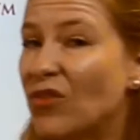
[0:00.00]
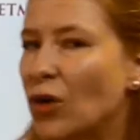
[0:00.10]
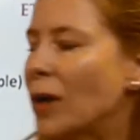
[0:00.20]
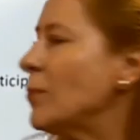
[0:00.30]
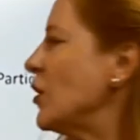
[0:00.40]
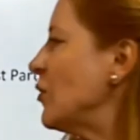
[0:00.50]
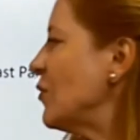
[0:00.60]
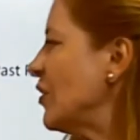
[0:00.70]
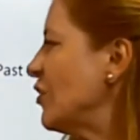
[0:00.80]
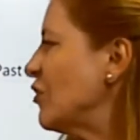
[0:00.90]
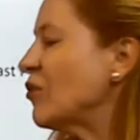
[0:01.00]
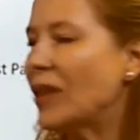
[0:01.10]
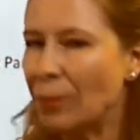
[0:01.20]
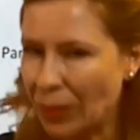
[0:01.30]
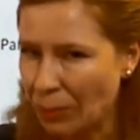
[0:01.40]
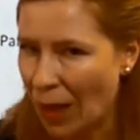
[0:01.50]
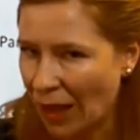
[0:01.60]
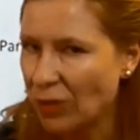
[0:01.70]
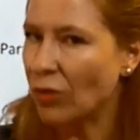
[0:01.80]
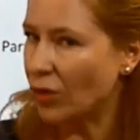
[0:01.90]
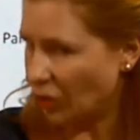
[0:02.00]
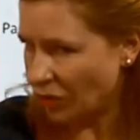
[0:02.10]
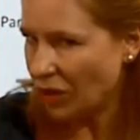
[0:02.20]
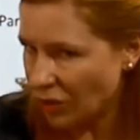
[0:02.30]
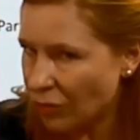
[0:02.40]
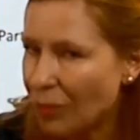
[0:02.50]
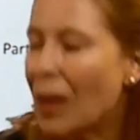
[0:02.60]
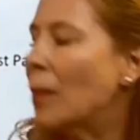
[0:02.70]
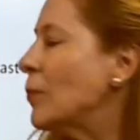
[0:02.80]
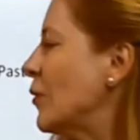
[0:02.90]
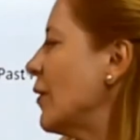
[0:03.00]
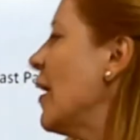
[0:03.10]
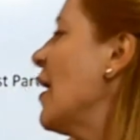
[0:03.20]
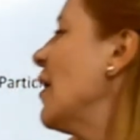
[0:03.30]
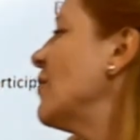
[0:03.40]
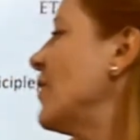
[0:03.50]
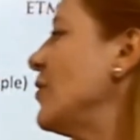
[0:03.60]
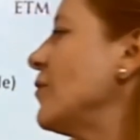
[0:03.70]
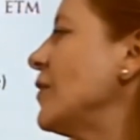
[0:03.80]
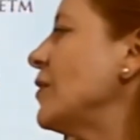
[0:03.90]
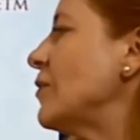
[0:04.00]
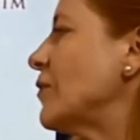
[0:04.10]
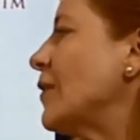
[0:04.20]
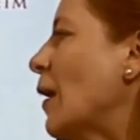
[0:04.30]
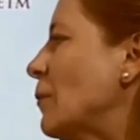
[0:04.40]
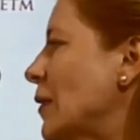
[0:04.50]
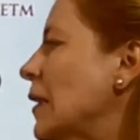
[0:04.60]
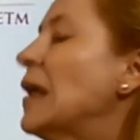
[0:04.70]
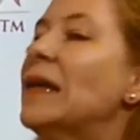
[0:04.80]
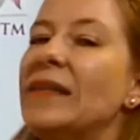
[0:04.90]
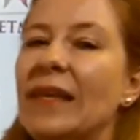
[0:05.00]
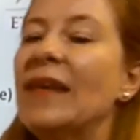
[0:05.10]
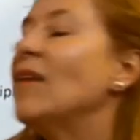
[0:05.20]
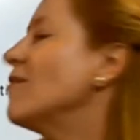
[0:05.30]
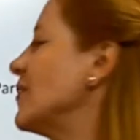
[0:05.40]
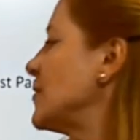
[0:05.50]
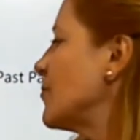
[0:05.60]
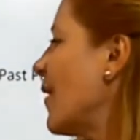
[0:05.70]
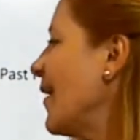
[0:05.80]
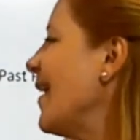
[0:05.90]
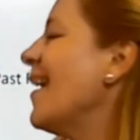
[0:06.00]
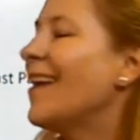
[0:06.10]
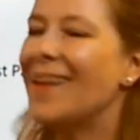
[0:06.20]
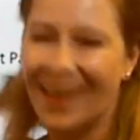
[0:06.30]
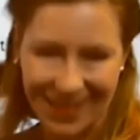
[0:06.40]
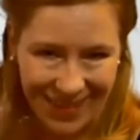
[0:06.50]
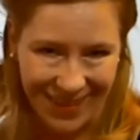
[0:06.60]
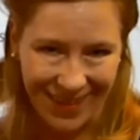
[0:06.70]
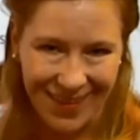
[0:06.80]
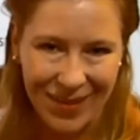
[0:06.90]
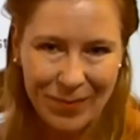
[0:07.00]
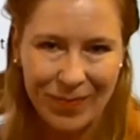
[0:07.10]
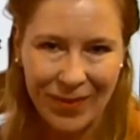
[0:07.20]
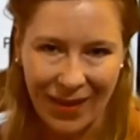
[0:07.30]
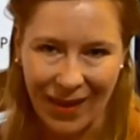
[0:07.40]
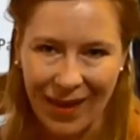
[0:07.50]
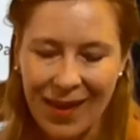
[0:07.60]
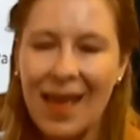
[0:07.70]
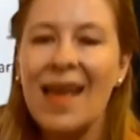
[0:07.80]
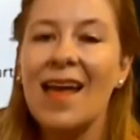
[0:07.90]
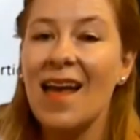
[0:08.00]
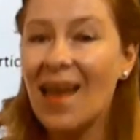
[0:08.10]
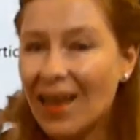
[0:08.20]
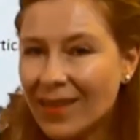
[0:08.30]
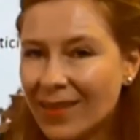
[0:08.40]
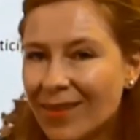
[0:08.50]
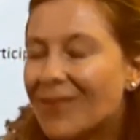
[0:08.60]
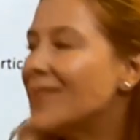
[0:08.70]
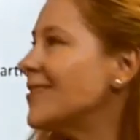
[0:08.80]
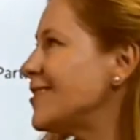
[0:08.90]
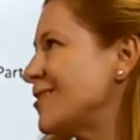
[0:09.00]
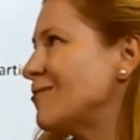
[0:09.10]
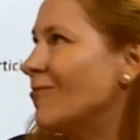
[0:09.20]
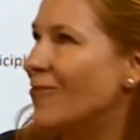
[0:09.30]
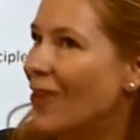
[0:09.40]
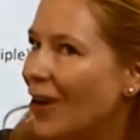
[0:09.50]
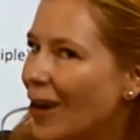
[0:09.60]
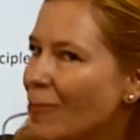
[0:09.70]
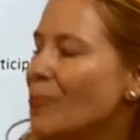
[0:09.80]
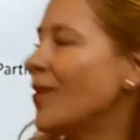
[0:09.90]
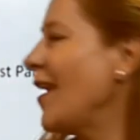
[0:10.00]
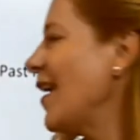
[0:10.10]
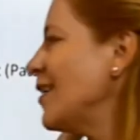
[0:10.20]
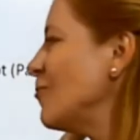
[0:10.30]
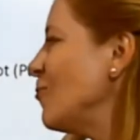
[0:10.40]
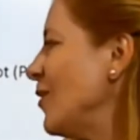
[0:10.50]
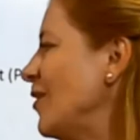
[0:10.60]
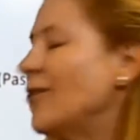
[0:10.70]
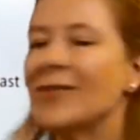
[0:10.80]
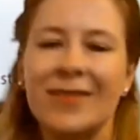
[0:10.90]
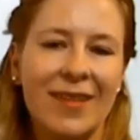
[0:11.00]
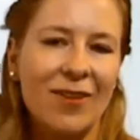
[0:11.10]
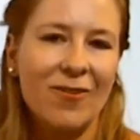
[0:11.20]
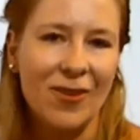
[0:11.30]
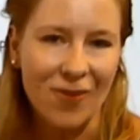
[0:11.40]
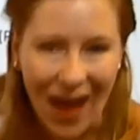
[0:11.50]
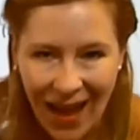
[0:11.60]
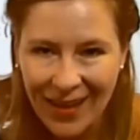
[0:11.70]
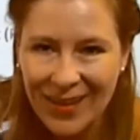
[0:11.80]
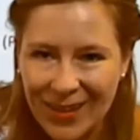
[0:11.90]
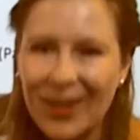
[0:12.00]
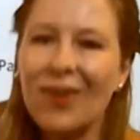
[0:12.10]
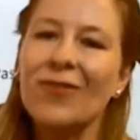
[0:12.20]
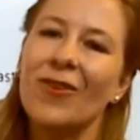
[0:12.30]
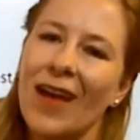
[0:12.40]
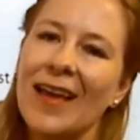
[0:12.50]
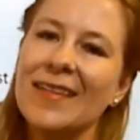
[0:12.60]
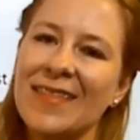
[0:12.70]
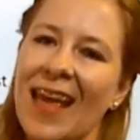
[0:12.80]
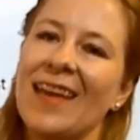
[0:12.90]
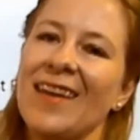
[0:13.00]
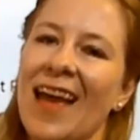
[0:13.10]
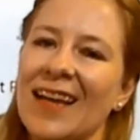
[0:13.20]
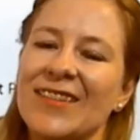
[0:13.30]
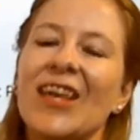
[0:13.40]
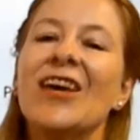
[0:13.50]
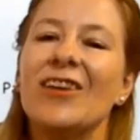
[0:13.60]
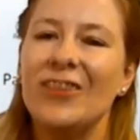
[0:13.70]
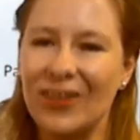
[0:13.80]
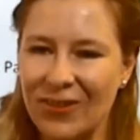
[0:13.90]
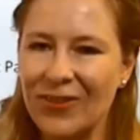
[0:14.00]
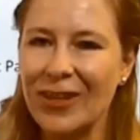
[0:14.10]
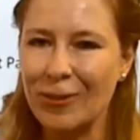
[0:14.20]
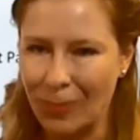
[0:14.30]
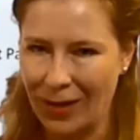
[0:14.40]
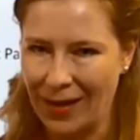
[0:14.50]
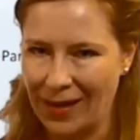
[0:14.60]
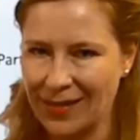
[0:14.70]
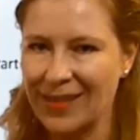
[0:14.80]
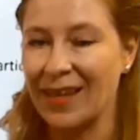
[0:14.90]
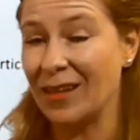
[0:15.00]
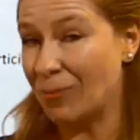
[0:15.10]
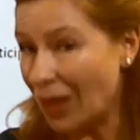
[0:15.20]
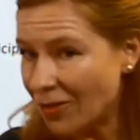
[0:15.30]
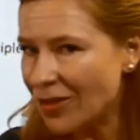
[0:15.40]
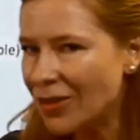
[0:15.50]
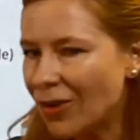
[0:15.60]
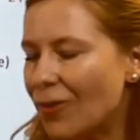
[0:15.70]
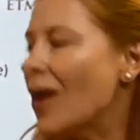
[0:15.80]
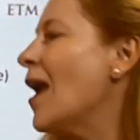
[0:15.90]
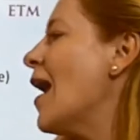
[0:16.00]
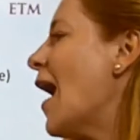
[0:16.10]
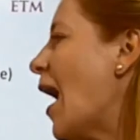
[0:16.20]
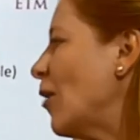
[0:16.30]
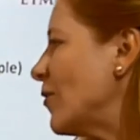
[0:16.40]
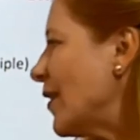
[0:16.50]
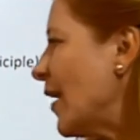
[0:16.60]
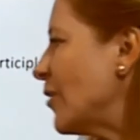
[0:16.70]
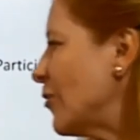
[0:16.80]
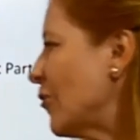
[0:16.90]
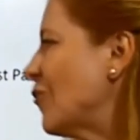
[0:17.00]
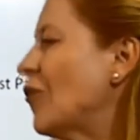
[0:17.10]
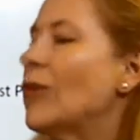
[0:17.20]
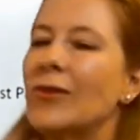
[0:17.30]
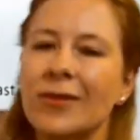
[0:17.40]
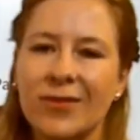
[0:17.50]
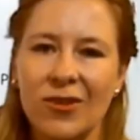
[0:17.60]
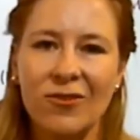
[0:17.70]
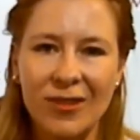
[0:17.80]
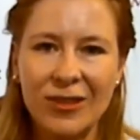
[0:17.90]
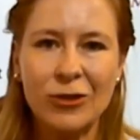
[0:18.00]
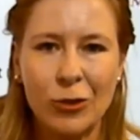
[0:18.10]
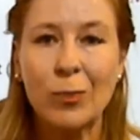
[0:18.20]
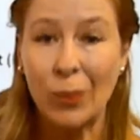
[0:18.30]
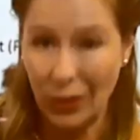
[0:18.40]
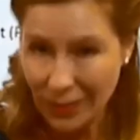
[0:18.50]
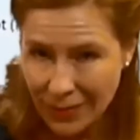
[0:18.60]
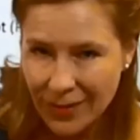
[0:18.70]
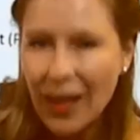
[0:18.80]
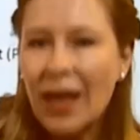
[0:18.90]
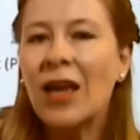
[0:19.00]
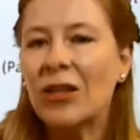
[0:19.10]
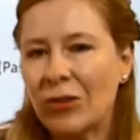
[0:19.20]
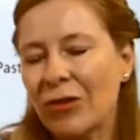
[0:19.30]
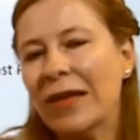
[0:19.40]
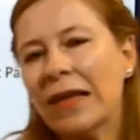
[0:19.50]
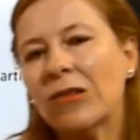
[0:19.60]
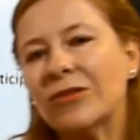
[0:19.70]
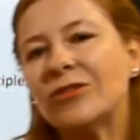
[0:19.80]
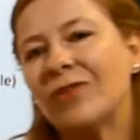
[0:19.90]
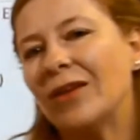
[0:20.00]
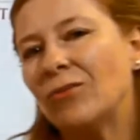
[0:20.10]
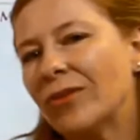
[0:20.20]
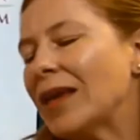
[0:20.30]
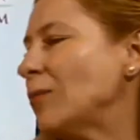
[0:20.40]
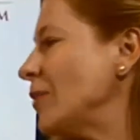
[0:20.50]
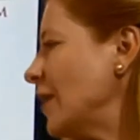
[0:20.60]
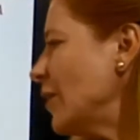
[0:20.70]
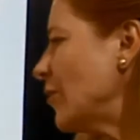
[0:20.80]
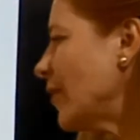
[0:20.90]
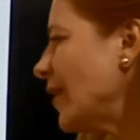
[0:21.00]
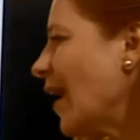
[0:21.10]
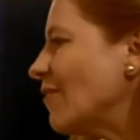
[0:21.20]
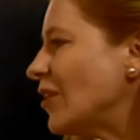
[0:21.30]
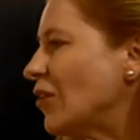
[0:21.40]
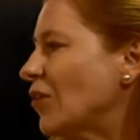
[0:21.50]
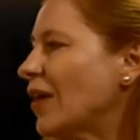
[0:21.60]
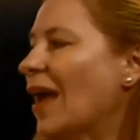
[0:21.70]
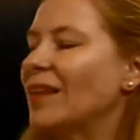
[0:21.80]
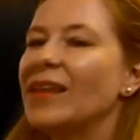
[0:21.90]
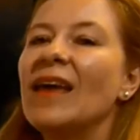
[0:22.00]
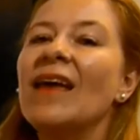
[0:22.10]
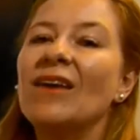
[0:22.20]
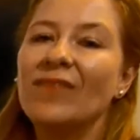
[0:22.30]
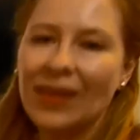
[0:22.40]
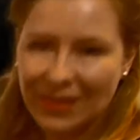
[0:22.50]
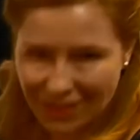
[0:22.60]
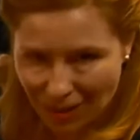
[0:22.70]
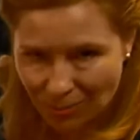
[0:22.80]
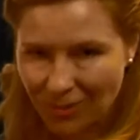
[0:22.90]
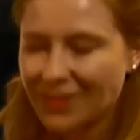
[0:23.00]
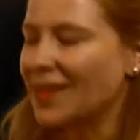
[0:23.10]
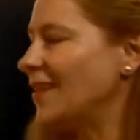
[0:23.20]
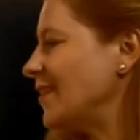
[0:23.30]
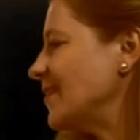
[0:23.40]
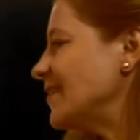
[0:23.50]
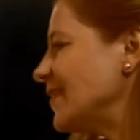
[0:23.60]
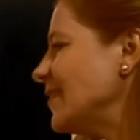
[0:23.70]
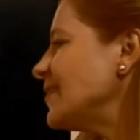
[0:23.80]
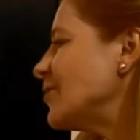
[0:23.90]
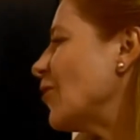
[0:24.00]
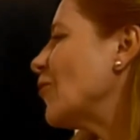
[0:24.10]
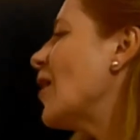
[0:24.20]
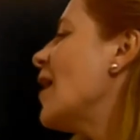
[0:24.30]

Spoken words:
form, you need to keep in mind, or you need to remember, that you need to double T. That's why getting. Okay? And this verb can be used in a variety of ways and has different meanings. And in my video, I would like to focus on these 2 points. To illustrate what I mean, you can have a look at the example sentences. So